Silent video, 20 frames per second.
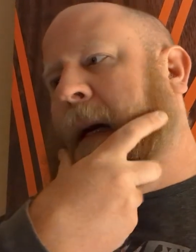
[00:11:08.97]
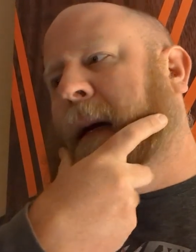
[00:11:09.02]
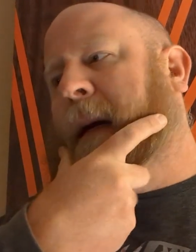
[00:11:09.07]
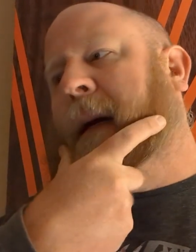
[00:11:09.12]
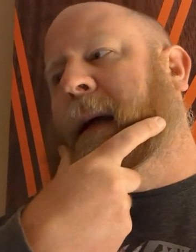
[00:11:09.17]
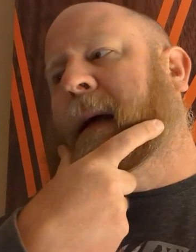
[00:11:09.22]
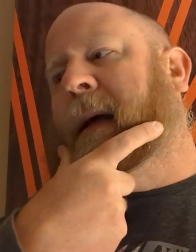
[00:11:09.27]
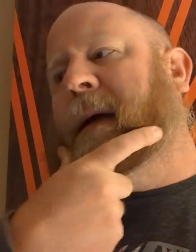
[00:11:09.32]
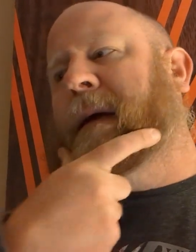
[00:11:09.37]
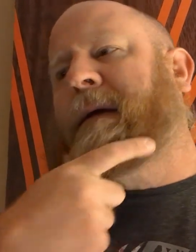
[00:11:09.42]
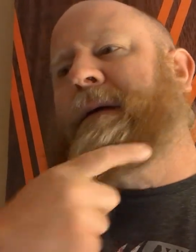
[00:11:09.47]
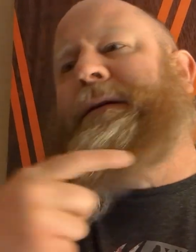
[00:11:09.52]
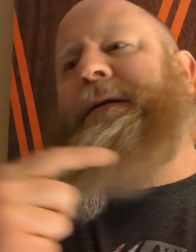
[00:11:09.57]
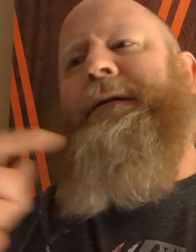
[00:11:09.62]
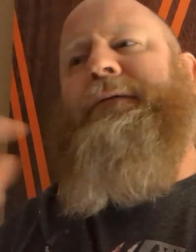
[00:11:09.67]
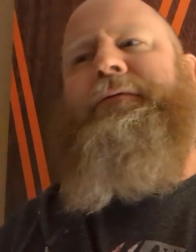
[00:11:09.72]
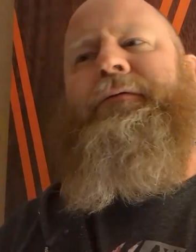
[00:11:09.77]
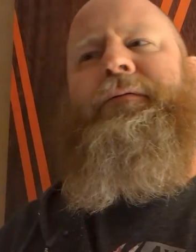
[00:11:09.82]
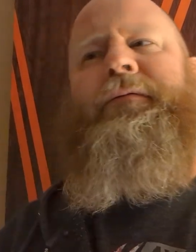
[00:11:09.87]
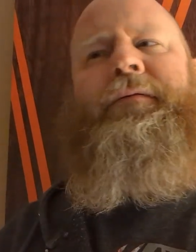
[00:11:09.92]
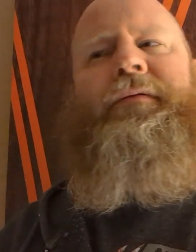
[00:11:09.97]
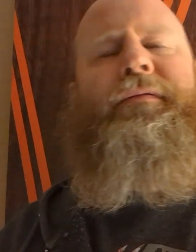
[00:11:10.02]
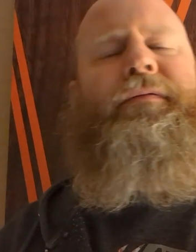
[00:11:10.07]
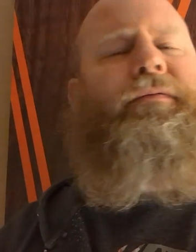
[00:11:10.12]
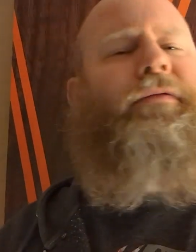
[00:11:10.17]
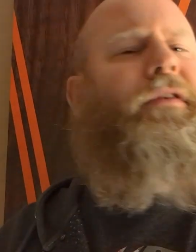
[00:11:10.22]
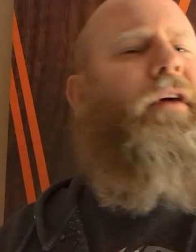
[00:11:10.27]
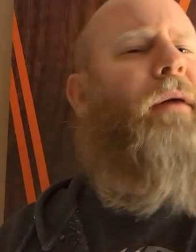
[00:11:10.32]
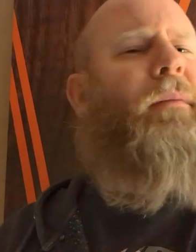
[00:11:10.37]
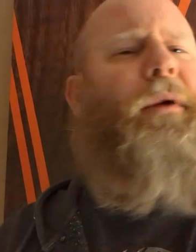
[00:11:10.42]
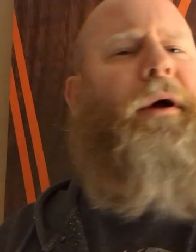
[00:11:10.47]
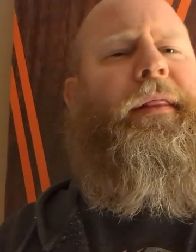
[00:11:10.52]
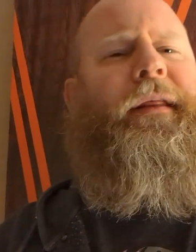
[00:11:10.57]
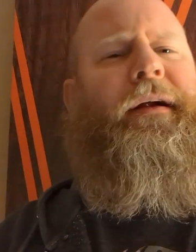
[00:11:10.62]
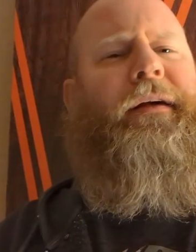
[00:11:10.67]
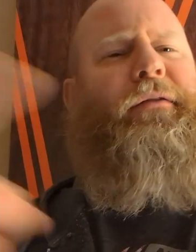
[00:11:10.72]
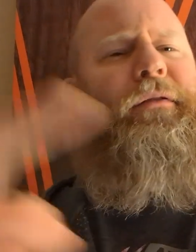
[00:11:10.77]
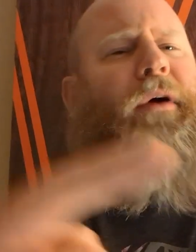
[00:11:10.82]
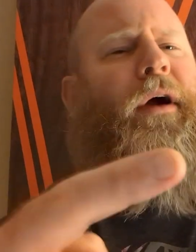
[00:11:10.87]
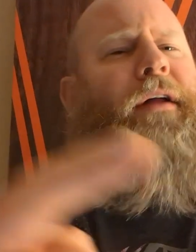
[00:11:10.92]
There's someone
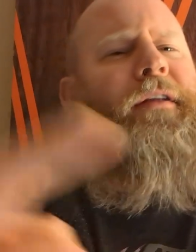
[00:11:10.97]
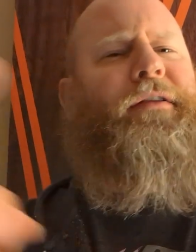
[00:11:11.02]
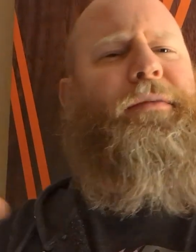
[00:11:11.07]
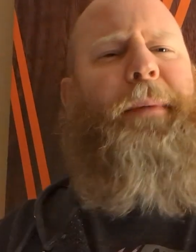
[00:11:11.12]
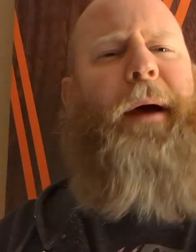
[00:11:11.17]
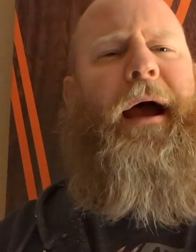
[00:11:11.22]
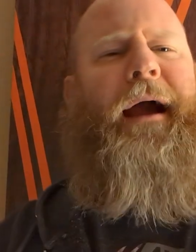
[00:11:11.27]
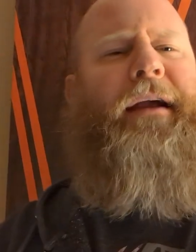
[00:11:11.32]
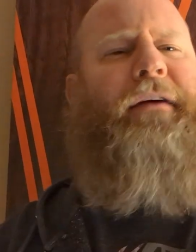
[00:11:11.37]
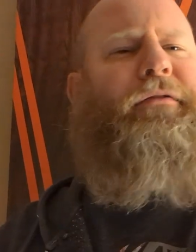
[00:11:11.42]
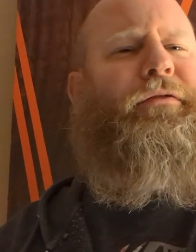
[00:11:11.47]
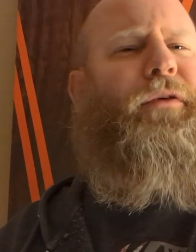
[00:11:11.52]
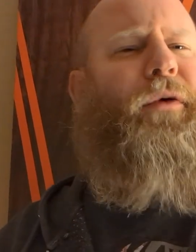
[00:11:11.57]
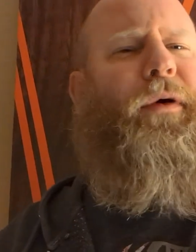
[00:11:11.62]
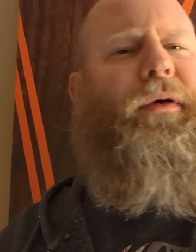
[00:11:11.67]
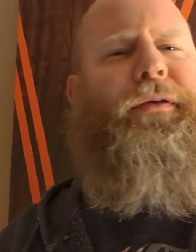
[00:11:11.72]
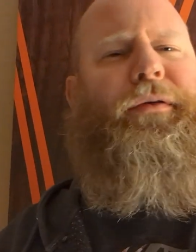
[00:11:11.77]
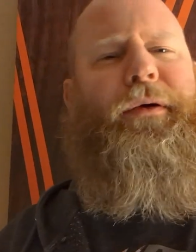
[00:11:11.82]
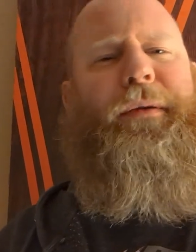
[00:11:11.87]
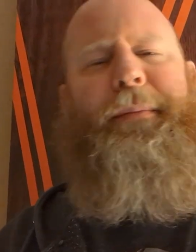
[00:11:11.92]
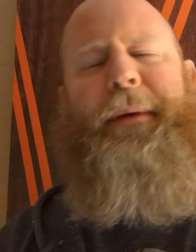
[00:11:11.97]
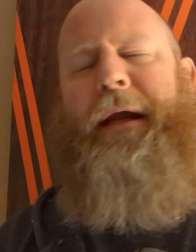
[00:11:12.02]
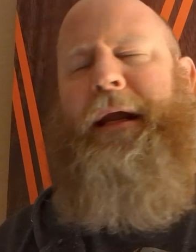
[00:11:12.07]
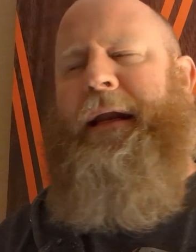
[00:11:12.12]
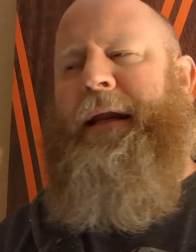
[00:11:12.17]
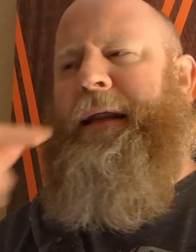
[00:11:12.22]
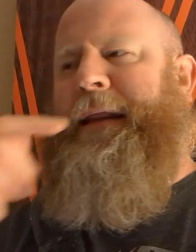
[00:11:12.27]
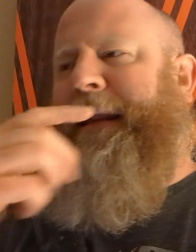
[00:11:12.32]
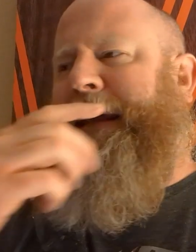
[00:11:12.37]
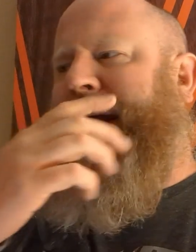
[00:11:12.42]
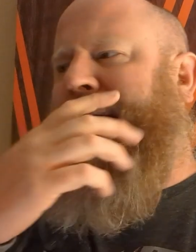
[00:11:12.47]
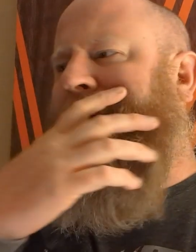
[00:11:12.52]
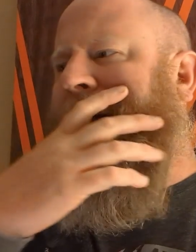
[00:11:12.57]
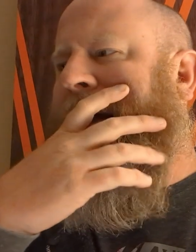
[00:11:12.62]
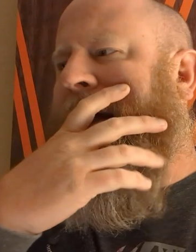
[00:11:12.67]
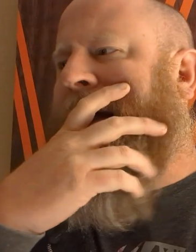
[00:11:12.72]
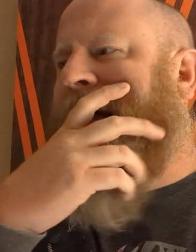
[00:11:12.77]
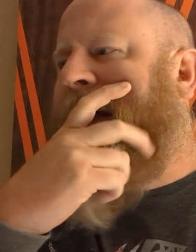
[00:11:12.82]
that runs back and forth repeatedly.